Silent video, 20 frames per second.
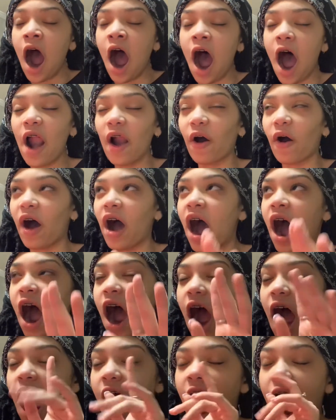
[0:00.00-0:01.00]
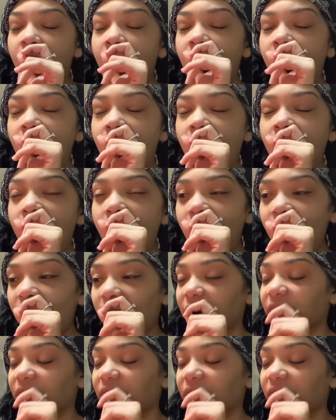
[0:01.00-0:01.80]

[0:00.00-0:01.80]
hold on,